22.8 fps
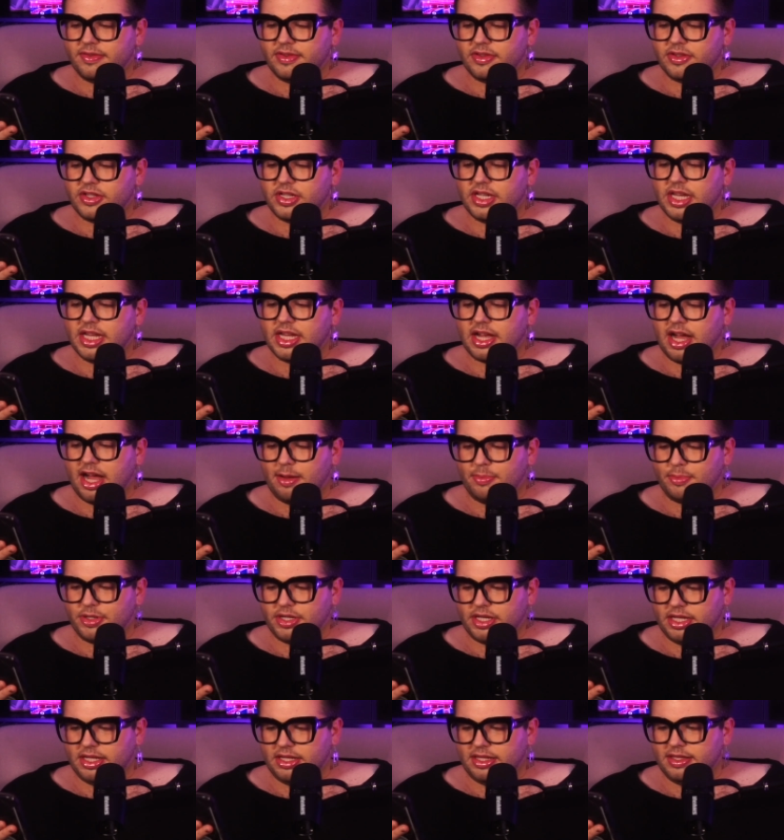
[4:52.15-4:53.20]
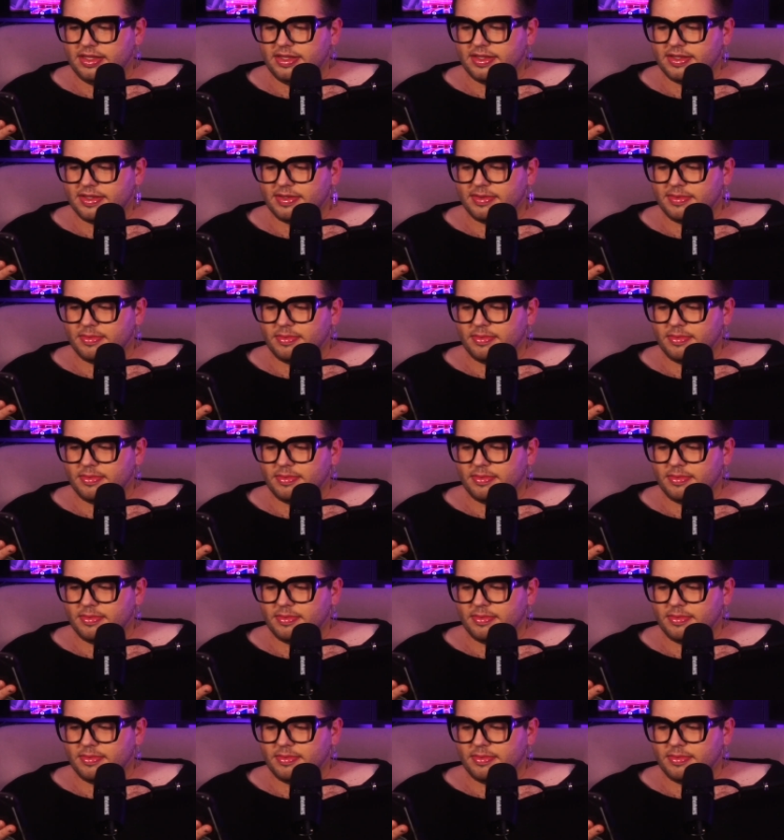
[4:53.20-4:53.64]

cheek options.